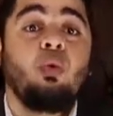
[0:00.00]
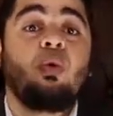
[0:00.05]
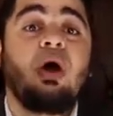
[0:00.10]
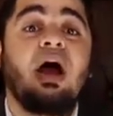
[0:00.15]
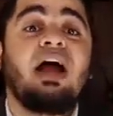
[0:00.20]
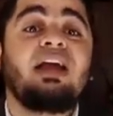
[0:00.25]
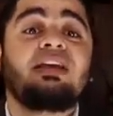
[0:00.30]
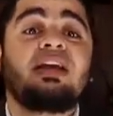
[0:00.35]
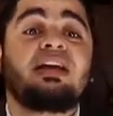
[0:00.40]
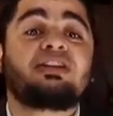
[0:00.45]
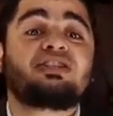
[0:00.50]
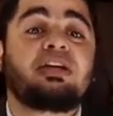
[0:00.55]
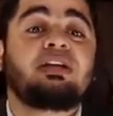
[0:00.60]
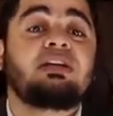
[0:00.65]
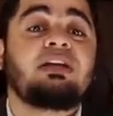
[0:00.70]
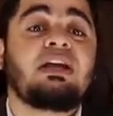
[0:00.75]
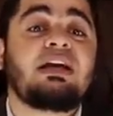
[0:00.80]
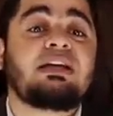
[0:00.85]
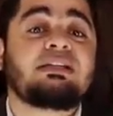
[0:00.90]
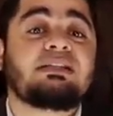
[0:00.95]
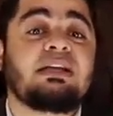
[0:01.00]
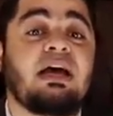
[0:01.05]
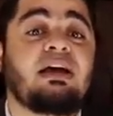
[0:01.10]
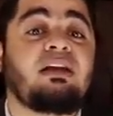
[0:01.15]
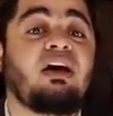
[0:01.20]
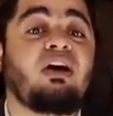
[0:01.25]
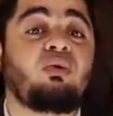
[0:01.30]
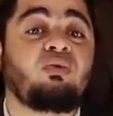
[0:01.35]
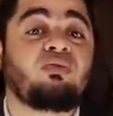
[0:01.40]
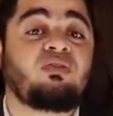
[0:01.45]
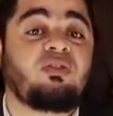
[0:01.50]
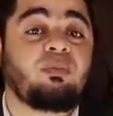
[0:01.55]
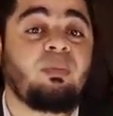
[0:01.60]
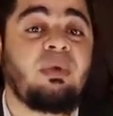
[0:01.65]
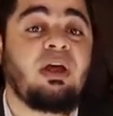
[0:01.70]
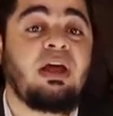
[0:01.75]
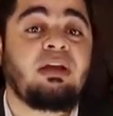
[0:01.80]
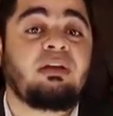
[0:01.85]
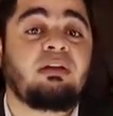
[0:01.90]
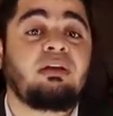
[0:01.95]
Osman people
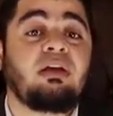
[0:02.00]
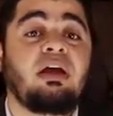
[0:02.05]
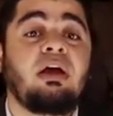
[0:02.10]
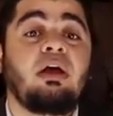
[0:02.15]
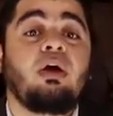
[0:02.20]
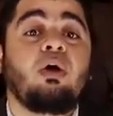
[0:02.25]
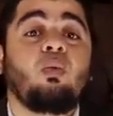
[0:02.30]
against him